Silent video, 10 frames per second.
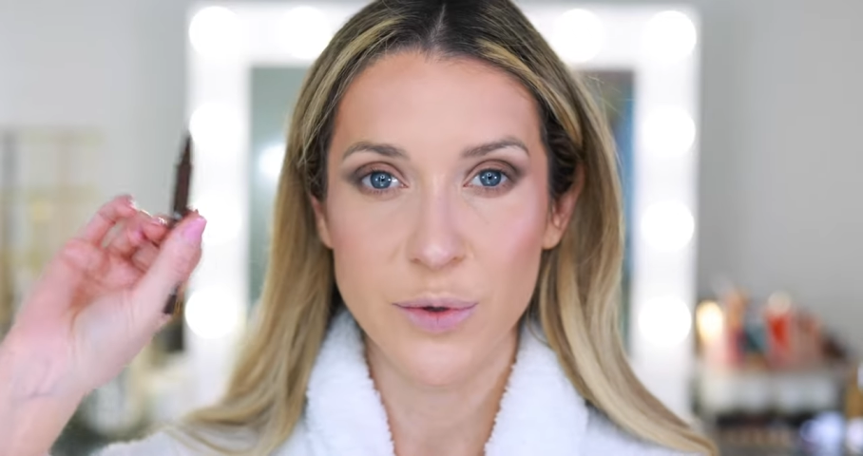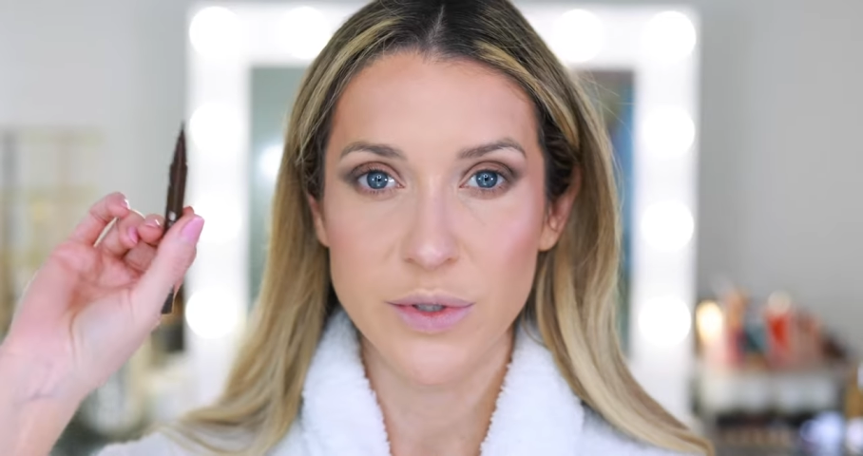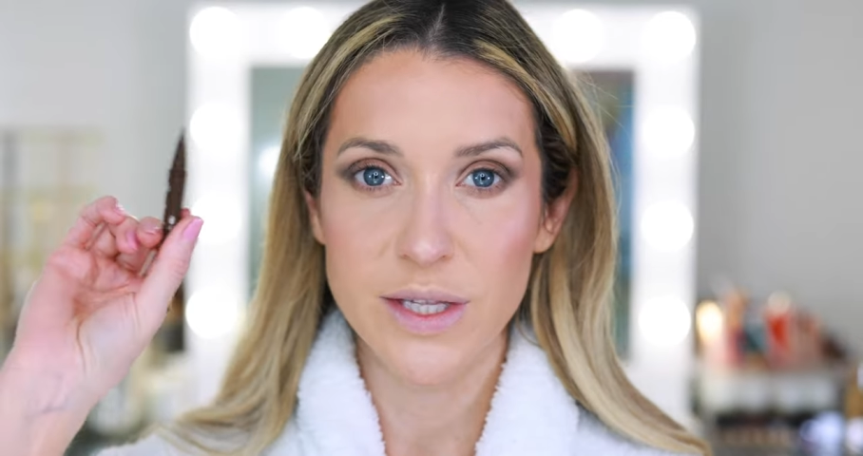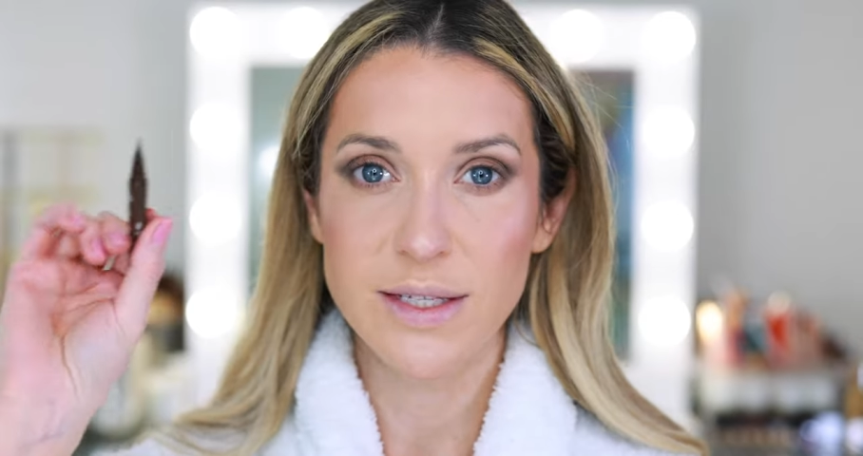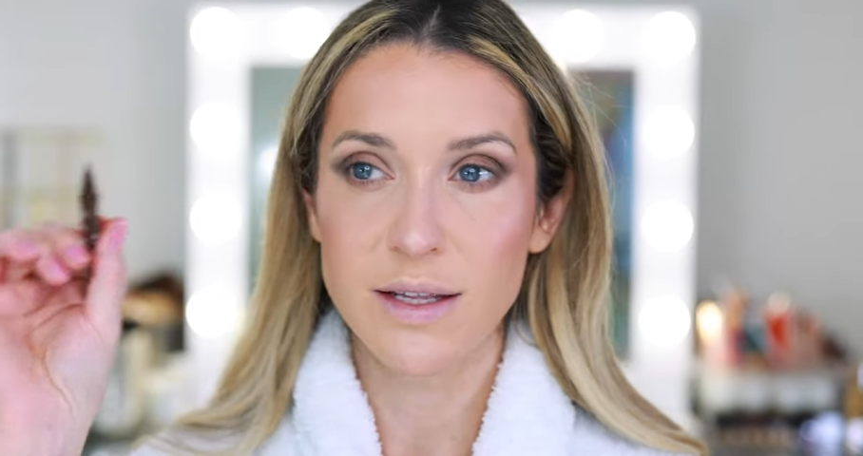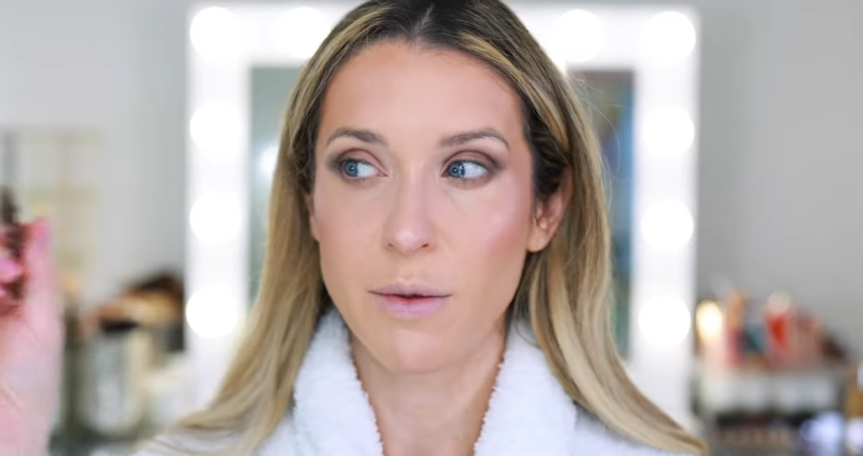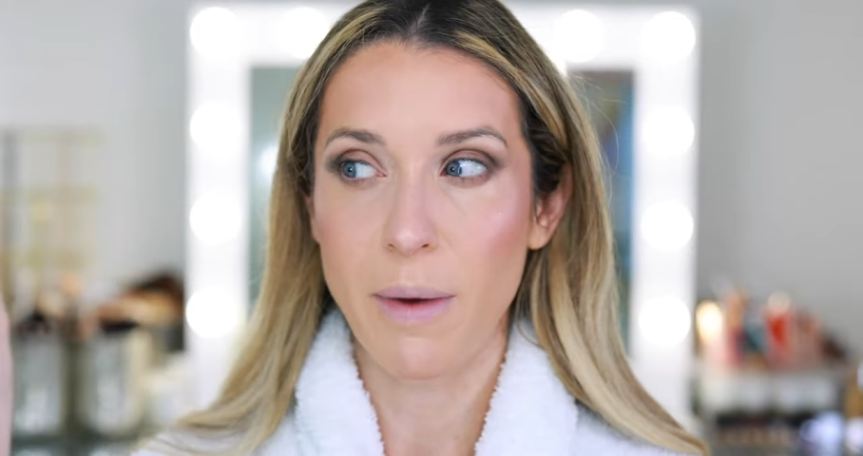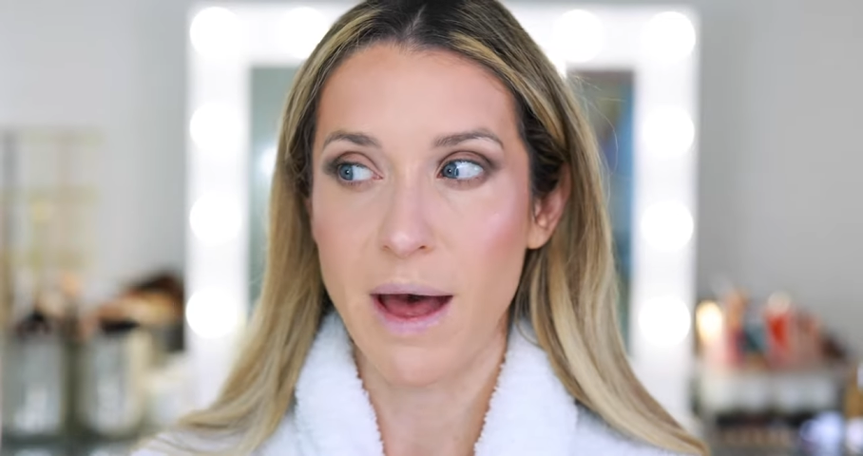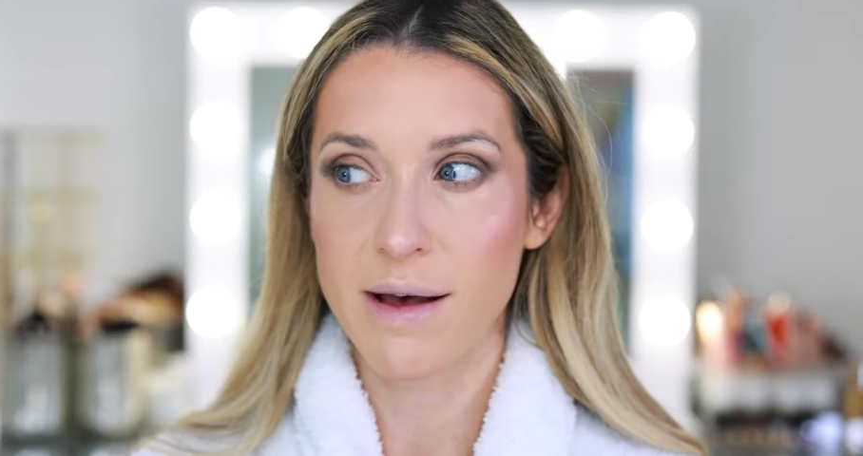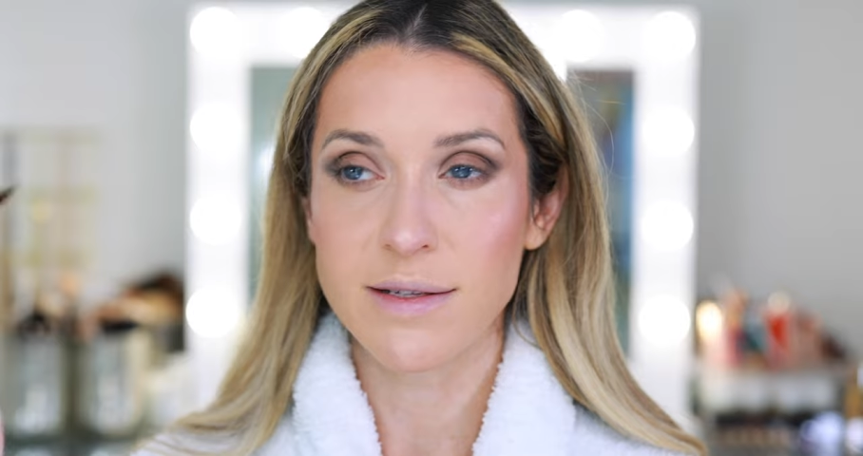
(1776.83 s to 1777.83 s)
used this in the
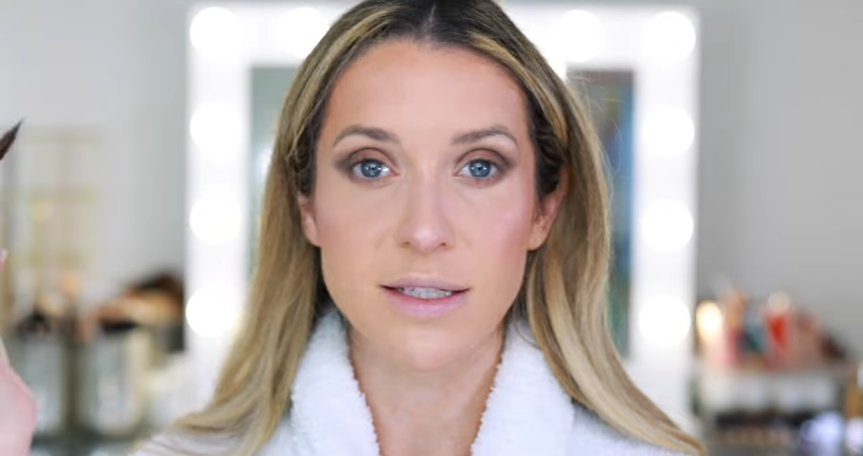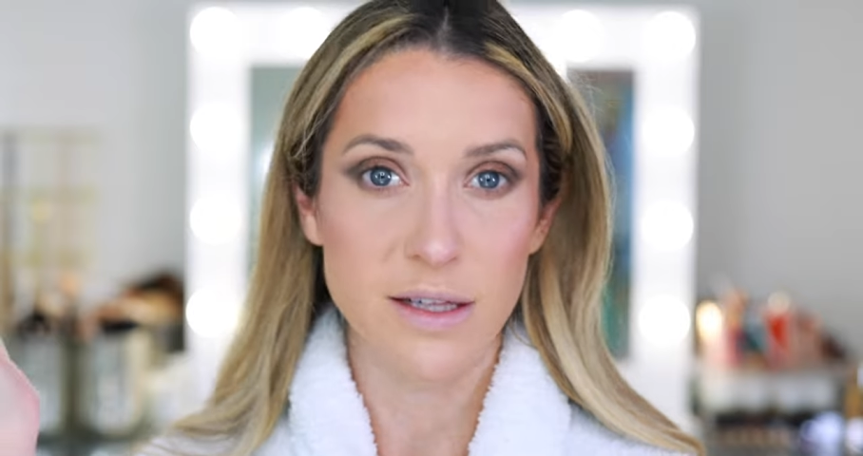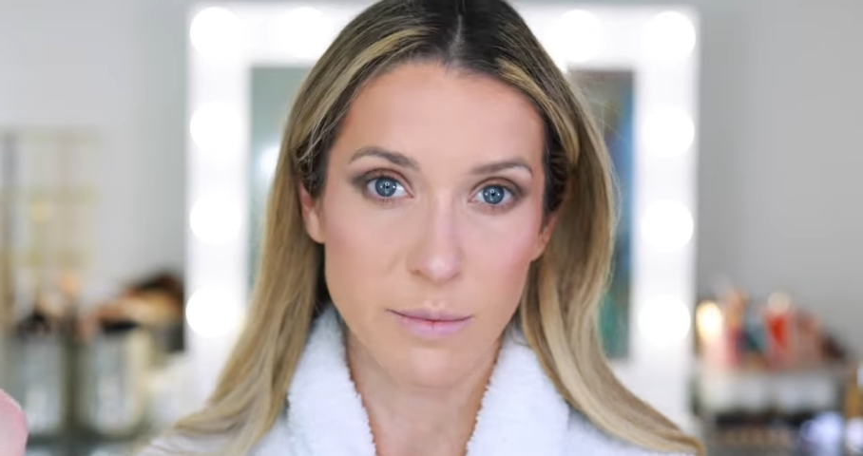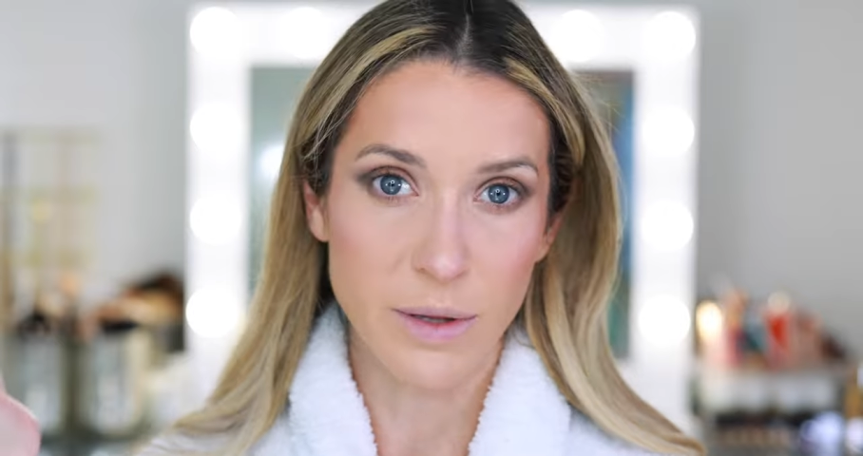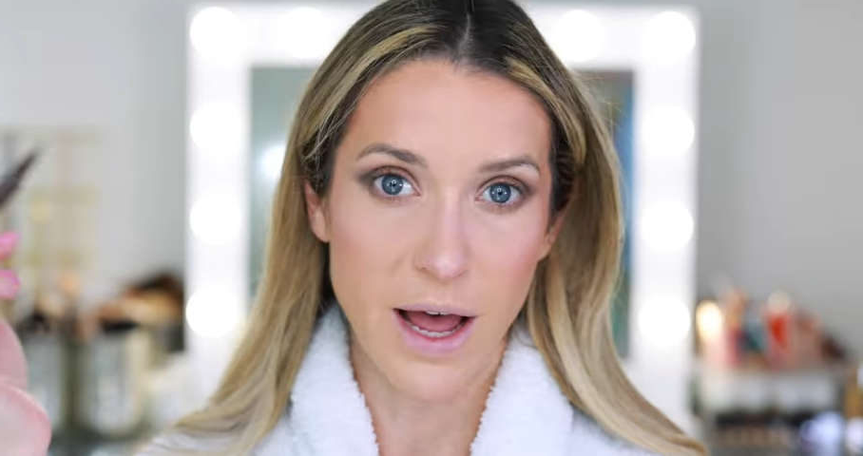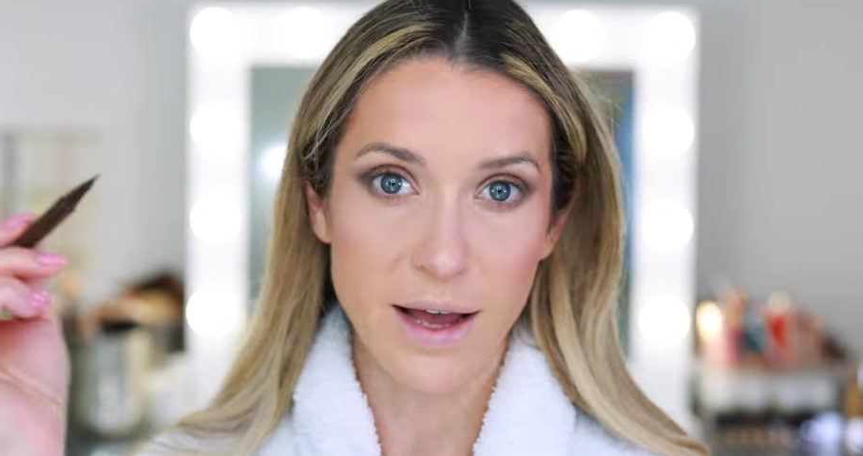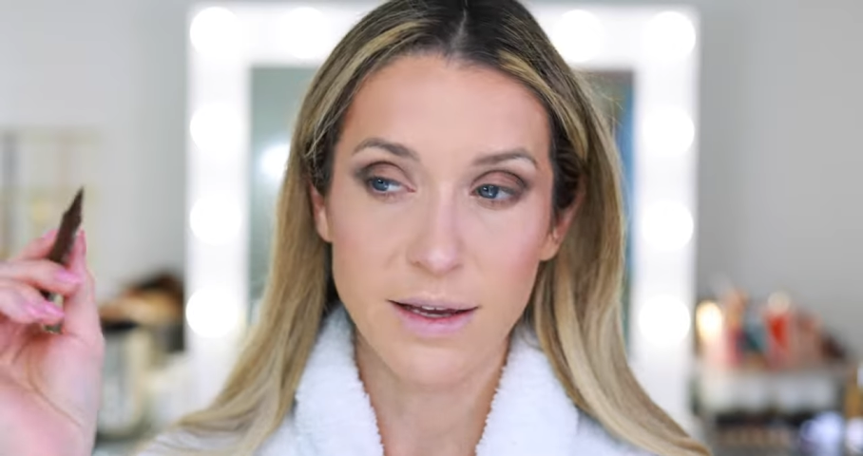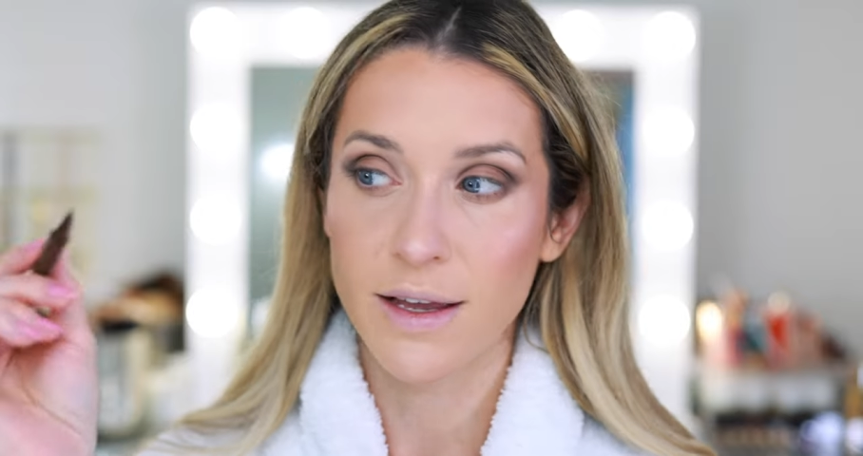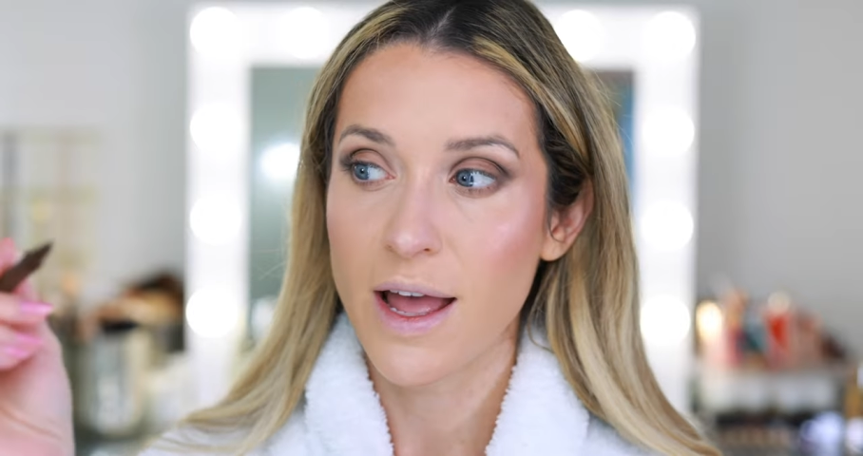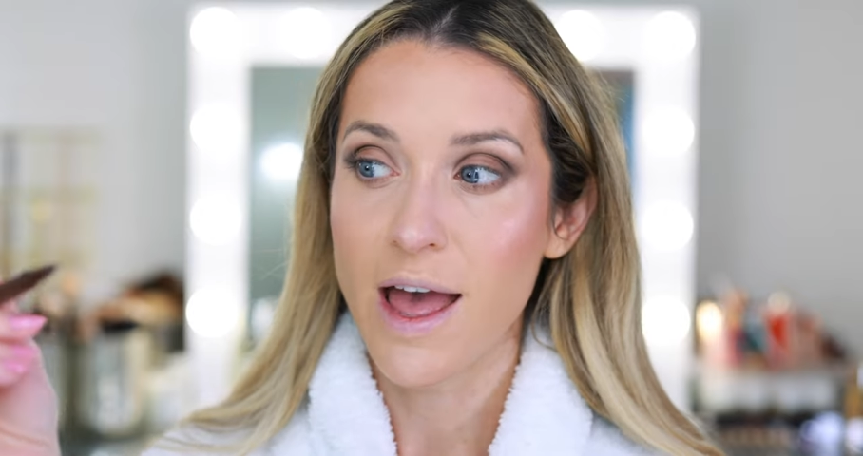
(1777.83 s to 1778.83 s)
past, the black,